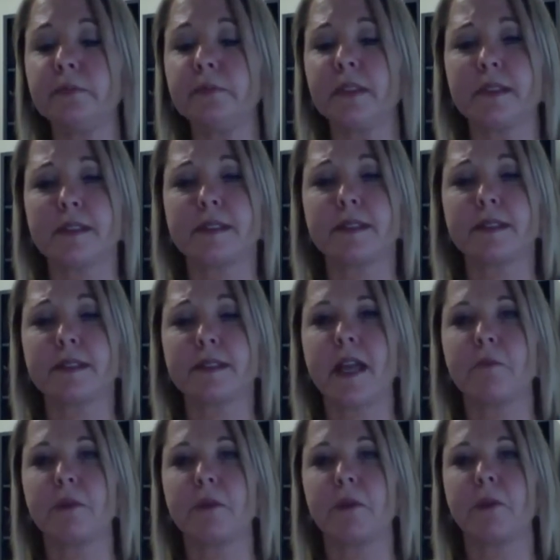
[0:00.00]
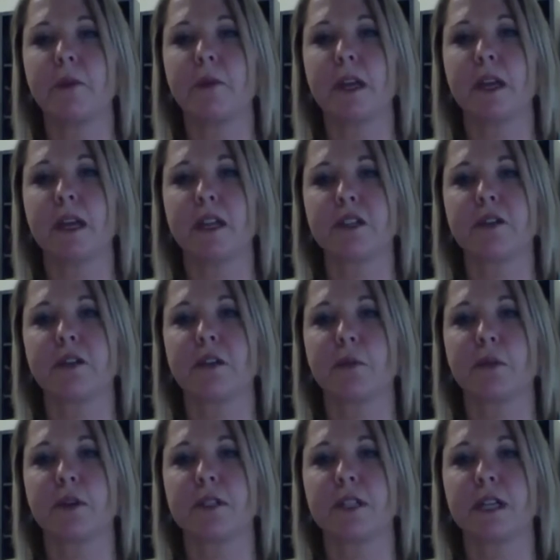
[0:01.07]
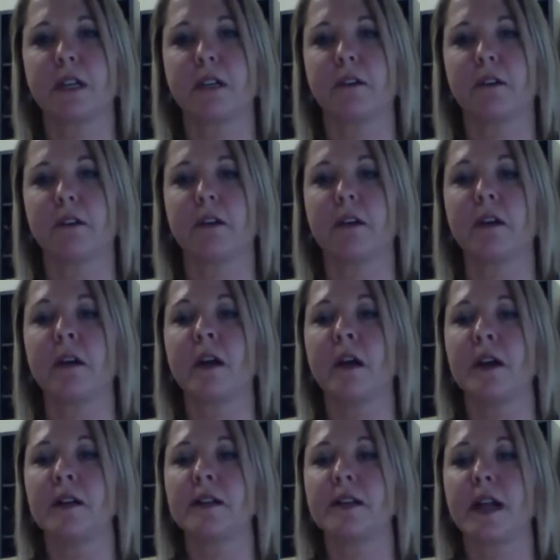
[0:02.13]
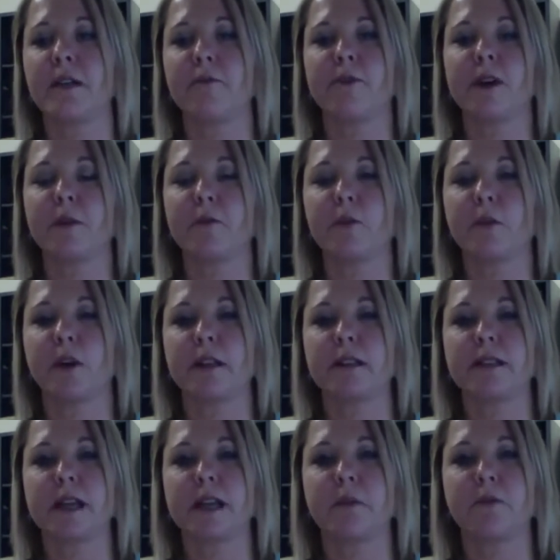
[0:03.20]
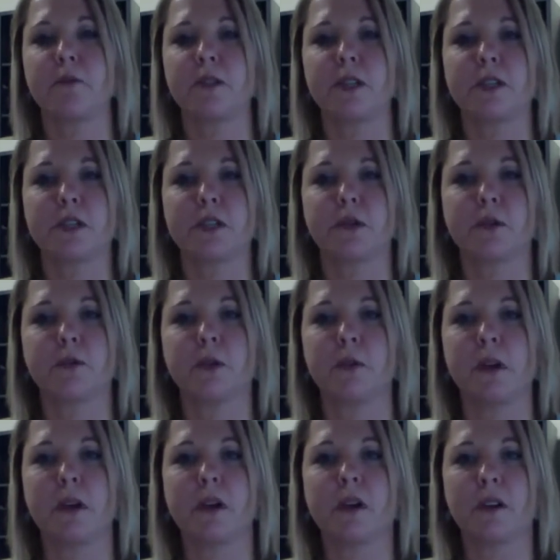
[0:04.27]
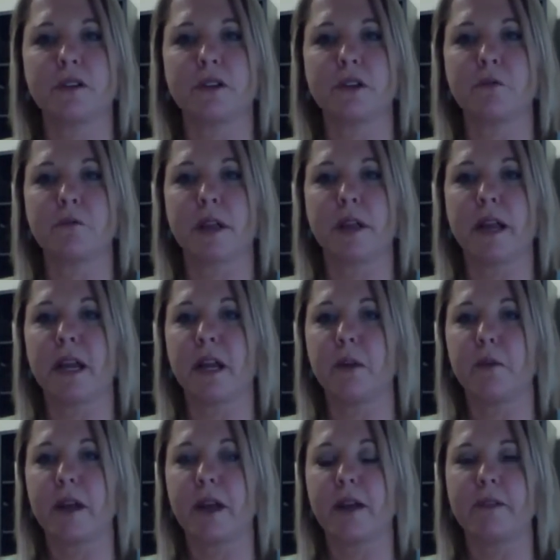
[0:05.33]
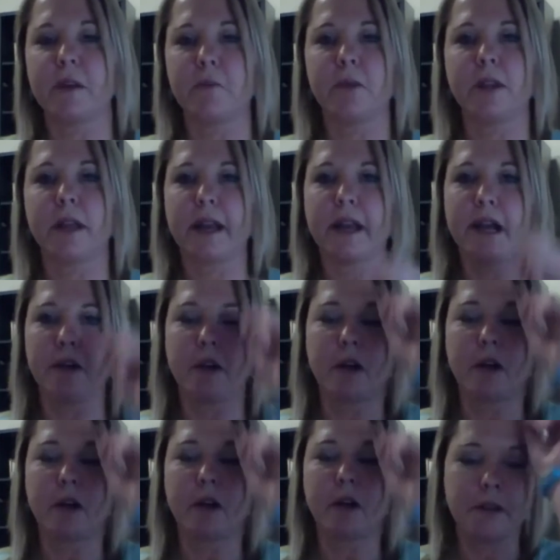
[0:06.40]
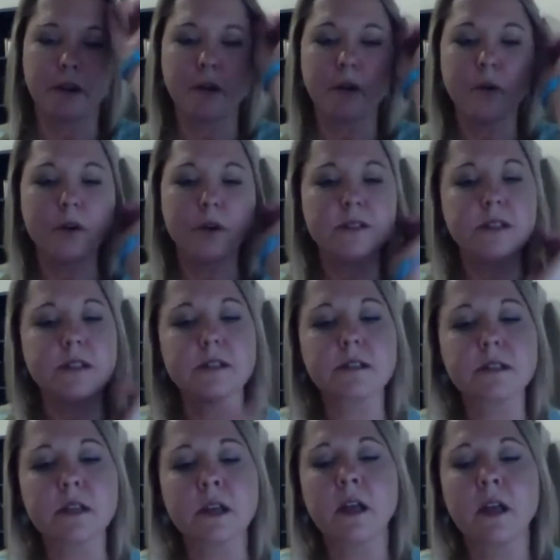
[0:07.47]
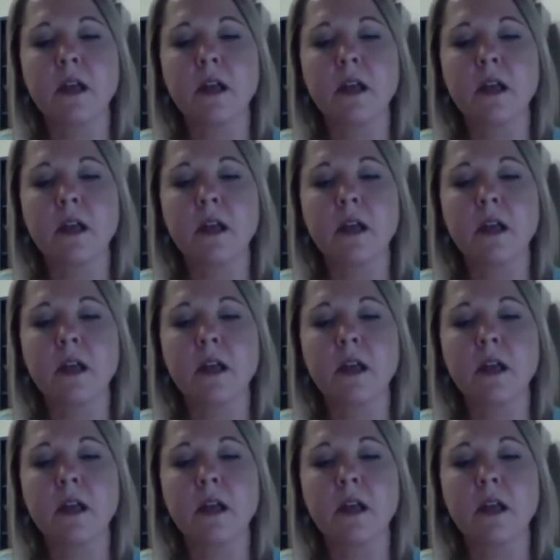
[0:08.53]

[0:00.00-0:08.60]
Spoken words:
the same, but when we get to the particular time frame when it's time to do what we call student planning, we have them plan out all of their courses